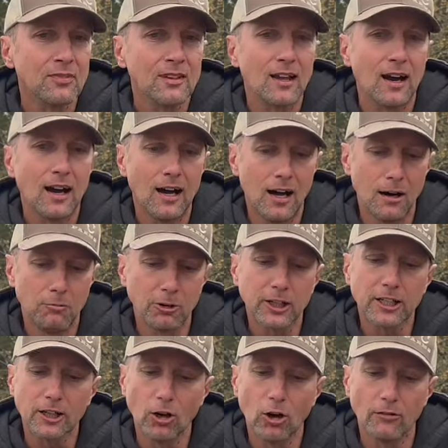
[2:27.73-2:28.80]
Um, we're gonna
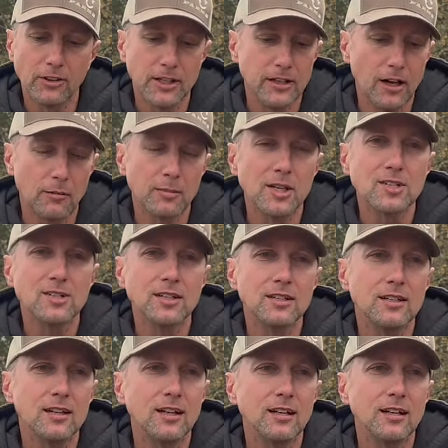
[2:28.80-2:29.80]
go over the numbers and